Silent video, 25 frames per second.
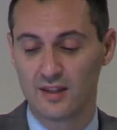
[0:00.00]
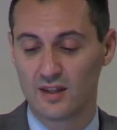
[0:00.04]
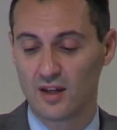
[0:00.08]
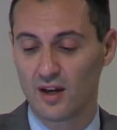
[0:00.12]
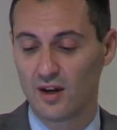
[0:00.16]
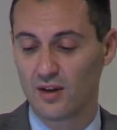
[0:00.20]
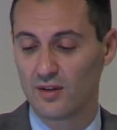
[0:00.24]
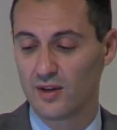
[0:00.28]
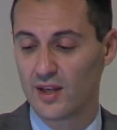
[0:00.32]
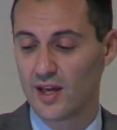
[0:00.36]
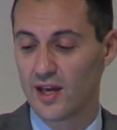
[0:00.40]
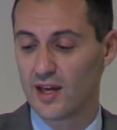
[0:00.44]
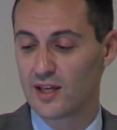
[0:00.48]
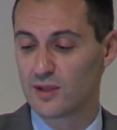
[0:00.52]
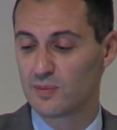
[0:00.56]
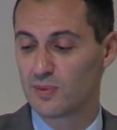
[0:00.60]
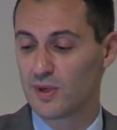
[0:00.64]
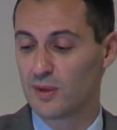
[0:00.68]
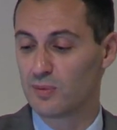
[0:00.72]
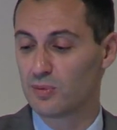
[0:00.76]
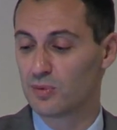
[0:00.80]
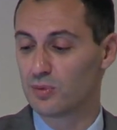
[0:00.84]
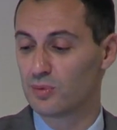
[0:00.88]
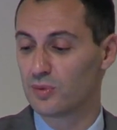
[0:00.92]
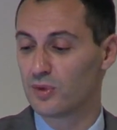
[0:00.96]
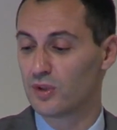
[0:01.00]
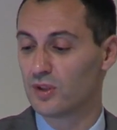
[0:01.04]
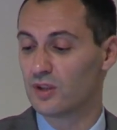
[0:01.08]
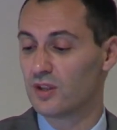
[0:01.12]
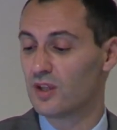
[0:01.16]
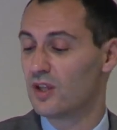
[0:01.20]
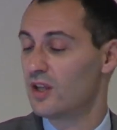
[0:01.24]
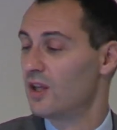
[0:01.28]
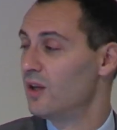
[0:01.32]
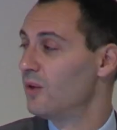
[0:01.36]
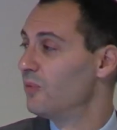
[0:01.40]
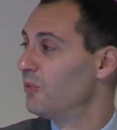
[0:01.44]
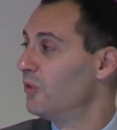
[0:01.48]
coli, as people
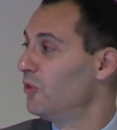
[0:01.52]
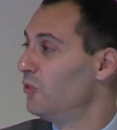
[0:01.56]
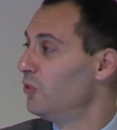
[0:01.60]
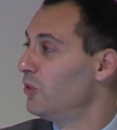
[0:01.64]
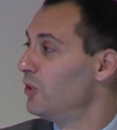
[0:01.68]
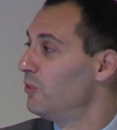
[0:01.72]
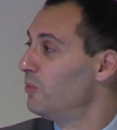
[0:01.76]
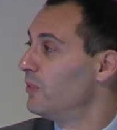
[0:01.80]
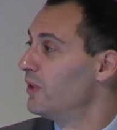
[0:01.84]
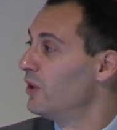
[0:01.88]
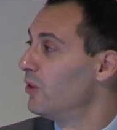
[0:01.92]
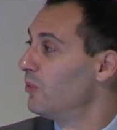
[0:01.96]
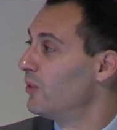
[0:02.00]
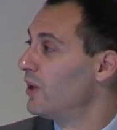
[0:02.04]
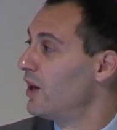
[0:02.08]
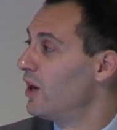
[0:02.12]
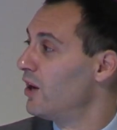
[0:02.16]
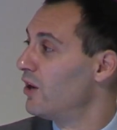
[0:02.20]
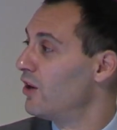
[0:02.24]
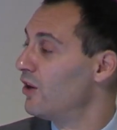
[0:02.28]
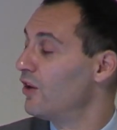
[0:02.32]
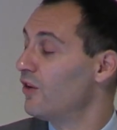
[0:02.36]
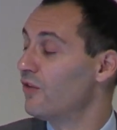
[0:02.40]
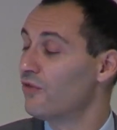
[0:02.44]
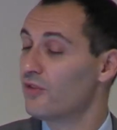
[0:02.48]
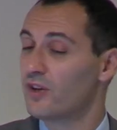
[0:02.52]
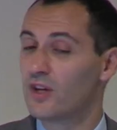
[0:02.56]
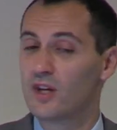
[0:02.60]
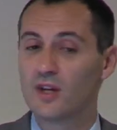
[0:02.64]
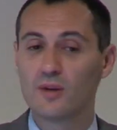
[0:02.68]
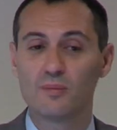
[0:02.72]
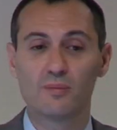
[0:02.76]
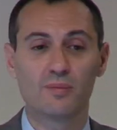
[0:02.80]
will be aware of.